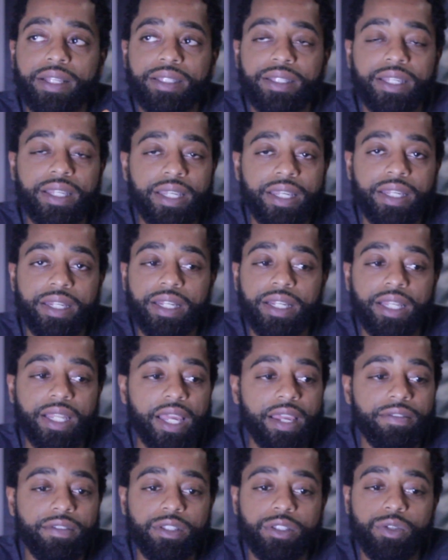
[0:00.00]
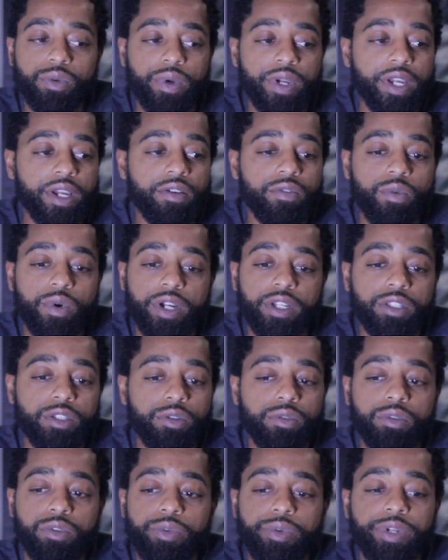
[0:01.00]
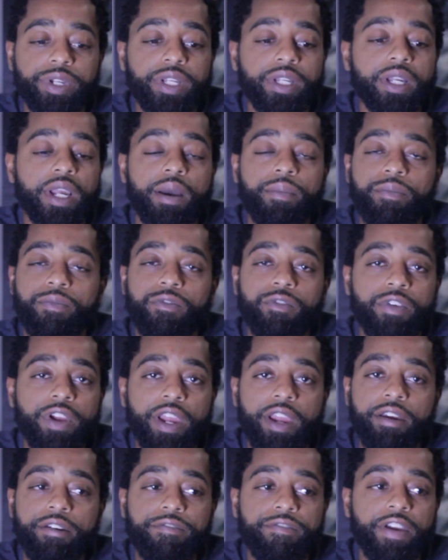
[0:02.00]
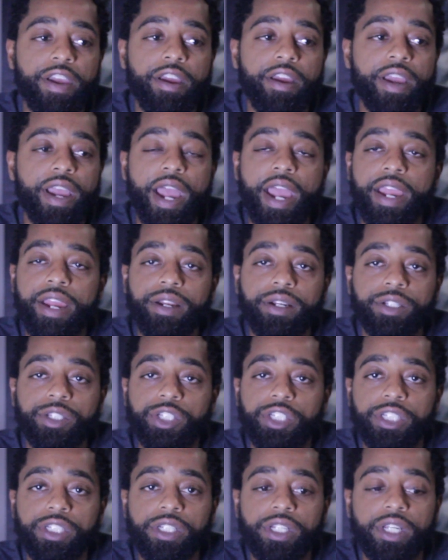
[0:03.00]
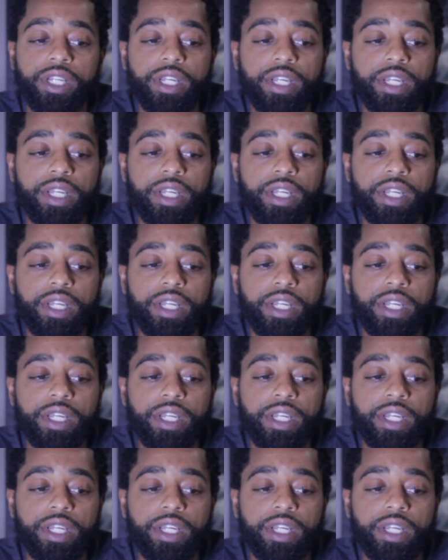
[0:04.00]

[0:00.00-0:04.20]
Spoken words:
10, 11, 12, 1, 2, 3. I'm very, very high energy.